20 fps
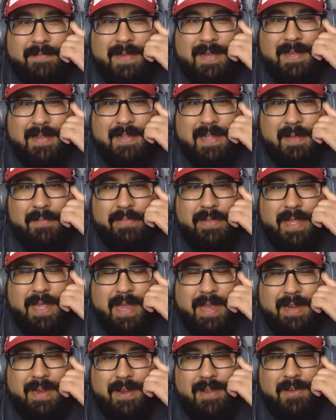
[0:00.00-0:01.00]
man. Like
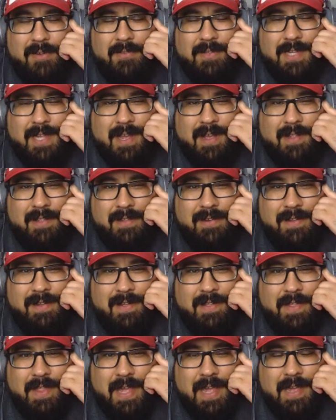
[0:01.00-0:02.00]
plane and hotel and
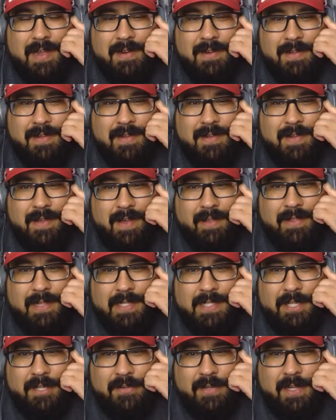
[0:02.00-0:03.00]
all that.
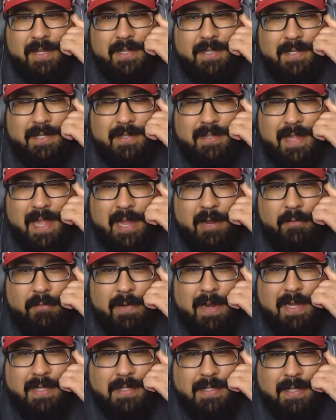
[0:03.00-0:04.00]
Unless you can like
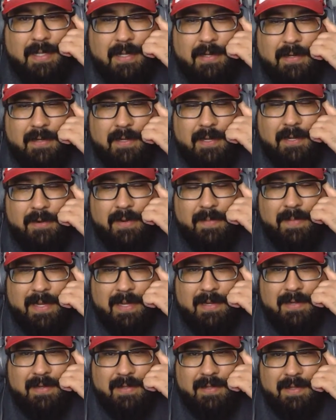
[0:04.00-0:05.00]
raise it, you know what I
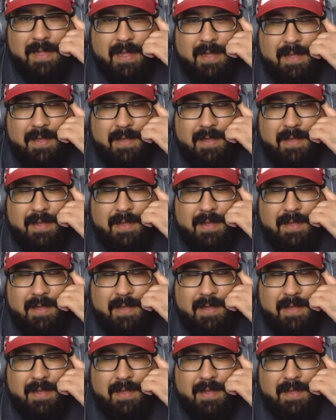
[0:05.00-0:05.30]
mean? Like